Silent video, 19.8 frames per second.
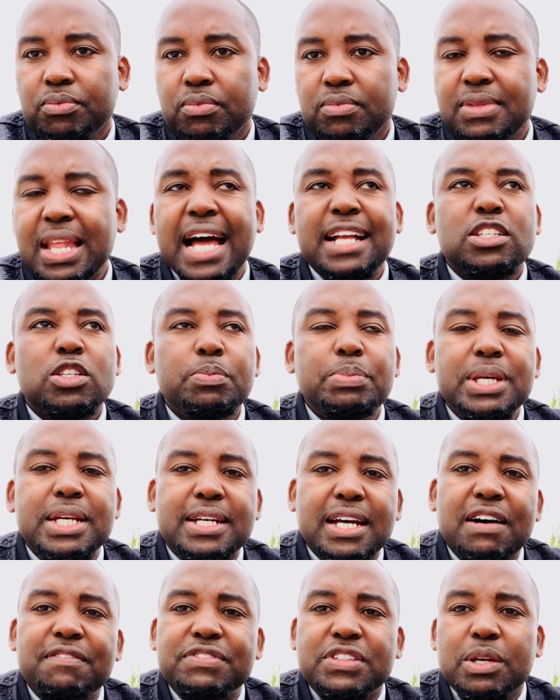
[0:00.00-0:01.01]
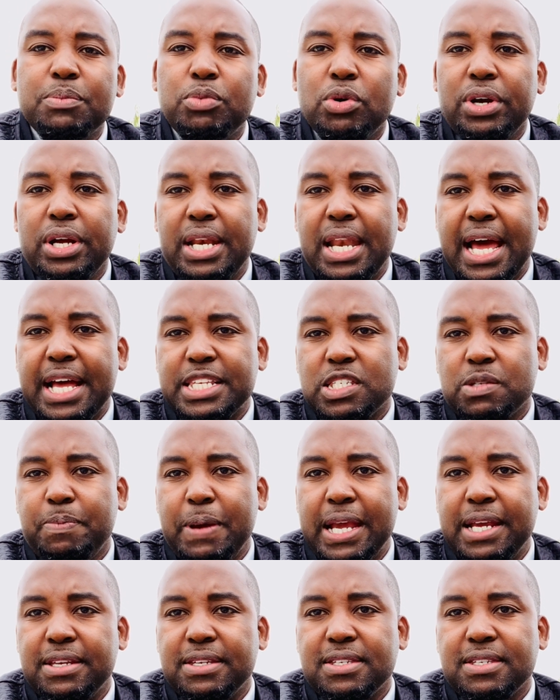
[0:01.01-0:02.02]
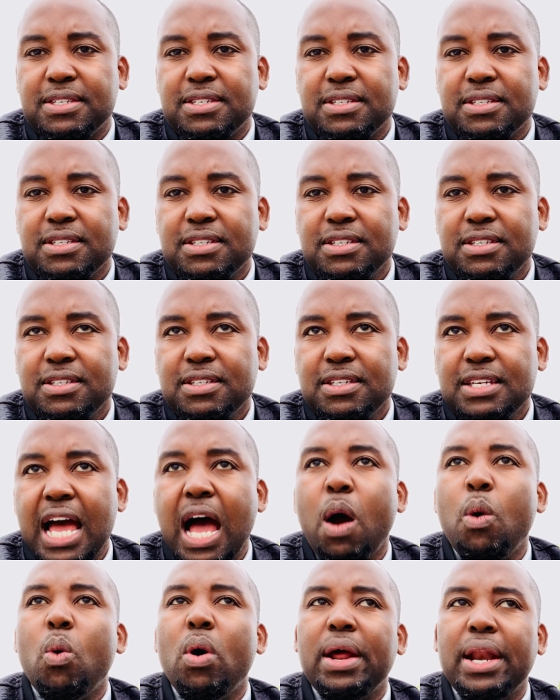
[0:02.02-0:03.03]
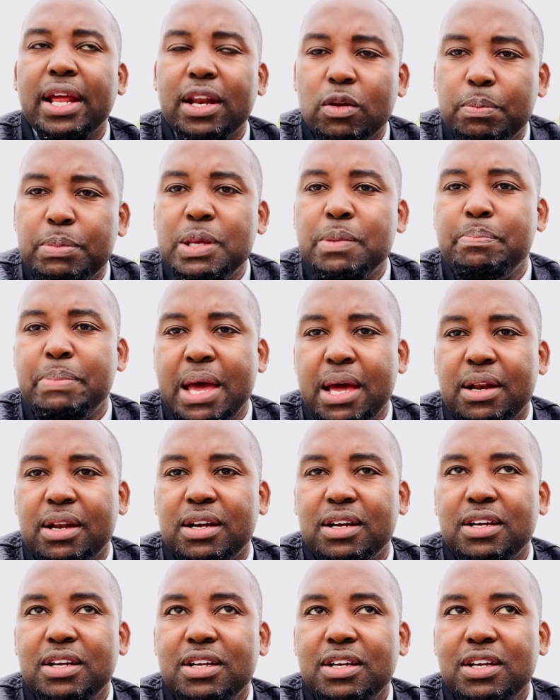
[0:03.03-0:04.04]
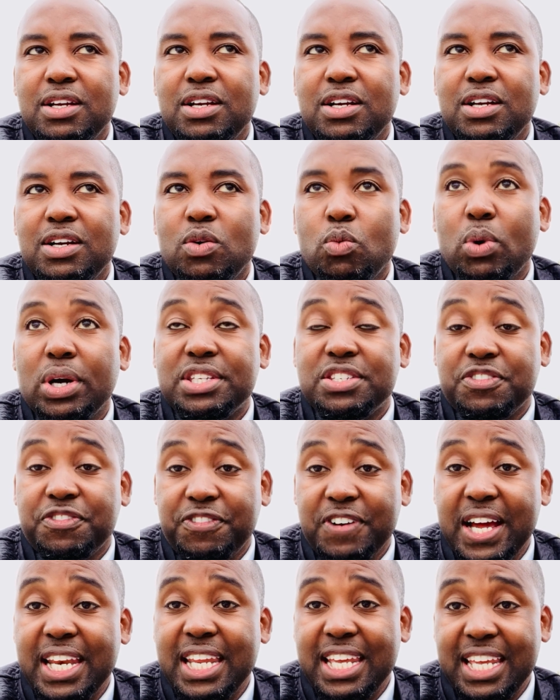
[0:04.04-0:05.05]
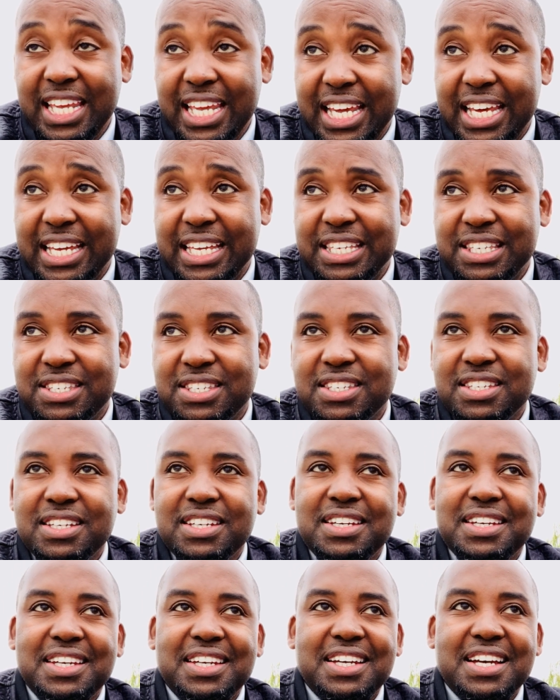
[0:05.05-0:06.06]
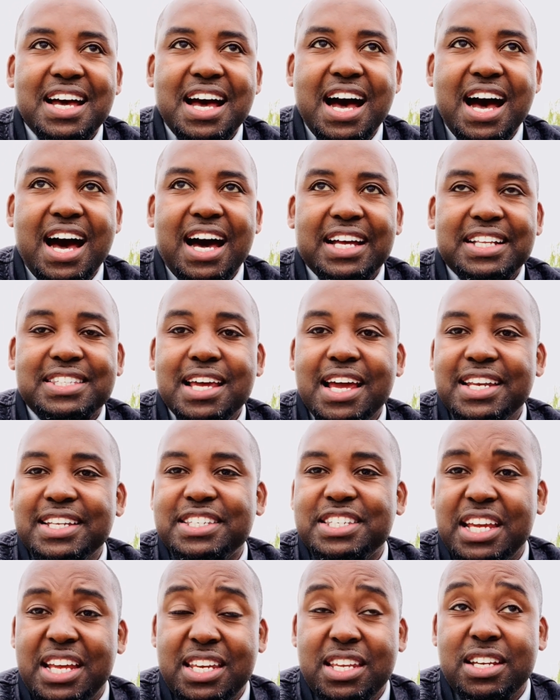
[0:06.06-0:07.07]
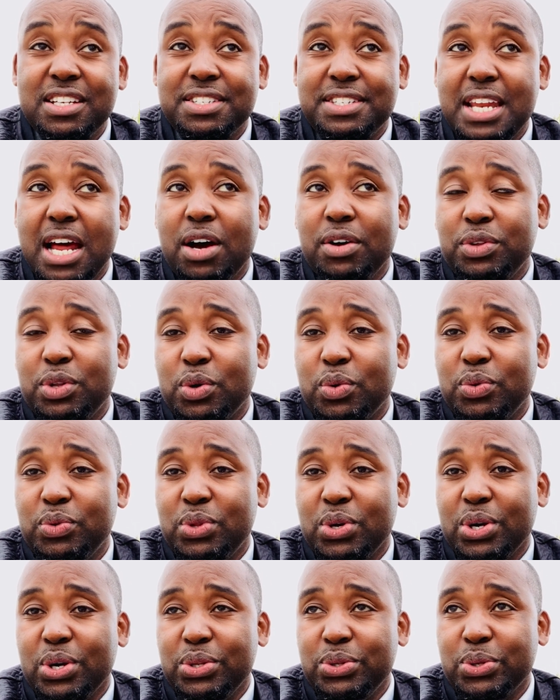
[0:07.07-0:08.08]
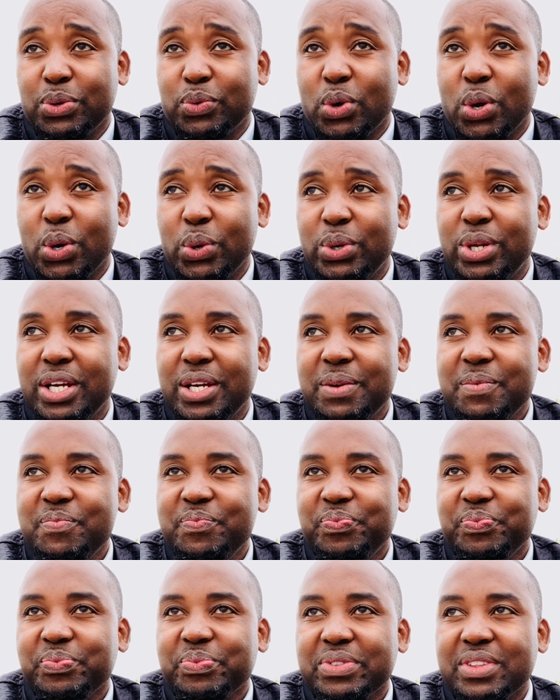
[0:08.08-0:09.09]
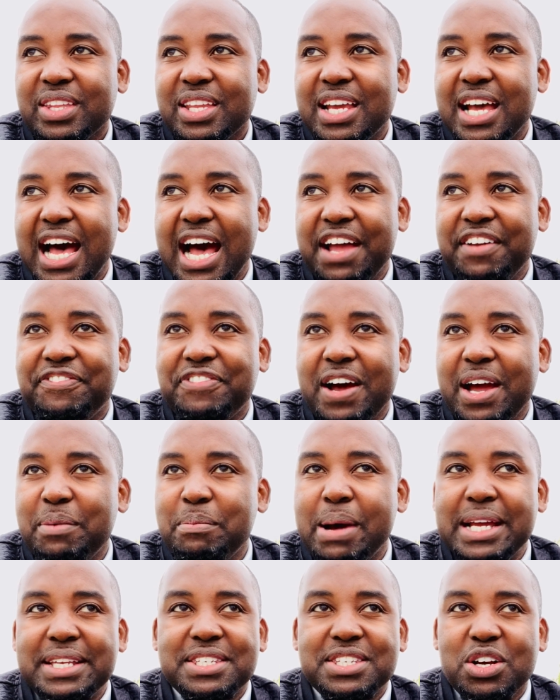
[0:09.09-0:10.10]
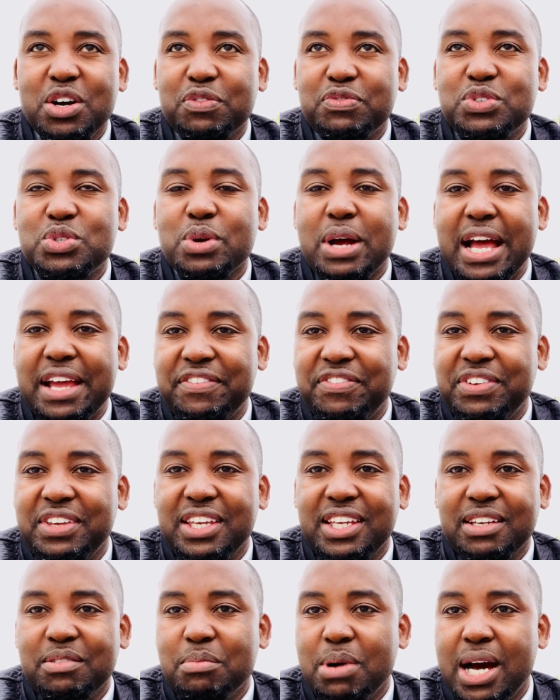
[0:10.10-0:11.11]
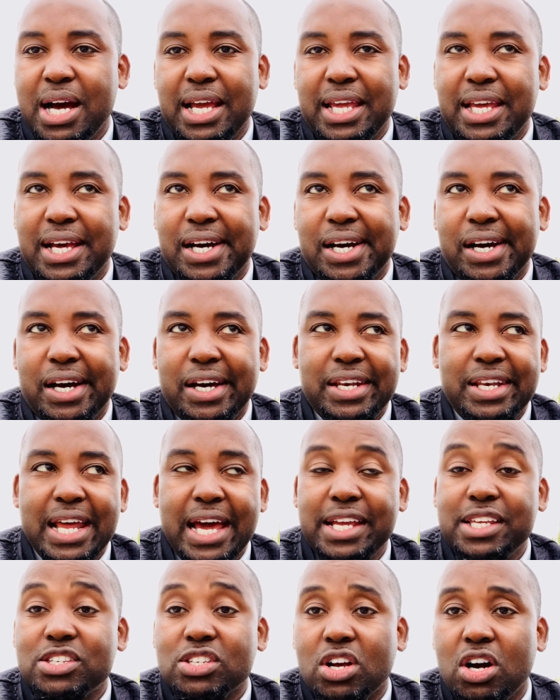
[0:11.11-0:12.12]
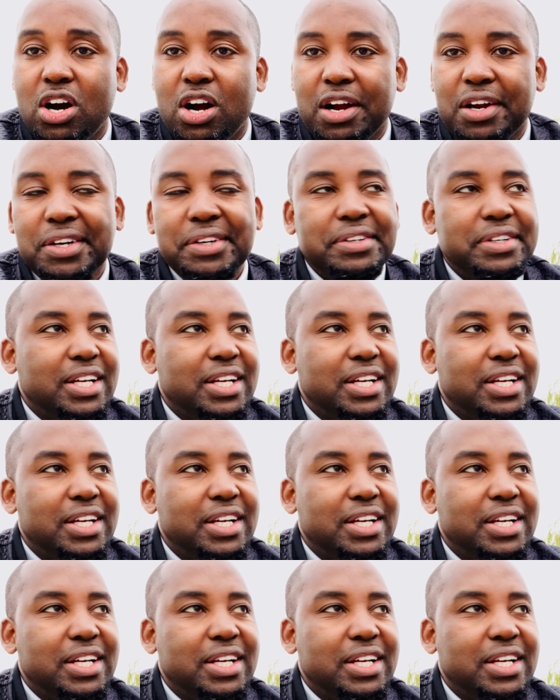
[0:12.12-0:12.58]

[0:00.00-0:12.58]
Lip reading: not to be comfortable in that space. I wanted to be better. What's funny is 10 years down the road, I find myself driving my nice car